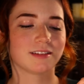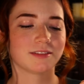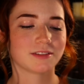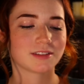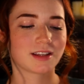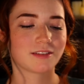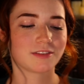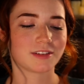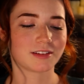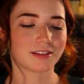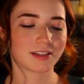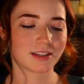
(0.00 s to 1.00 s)
I'll
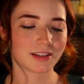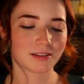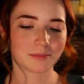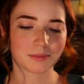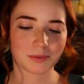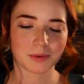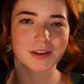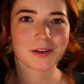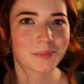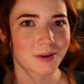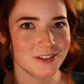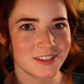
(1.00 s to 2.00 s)
definitely be willing to
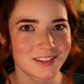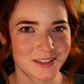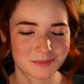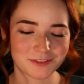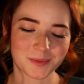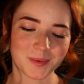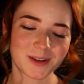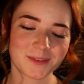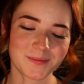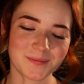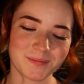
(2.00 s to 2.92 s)
purchase them from you.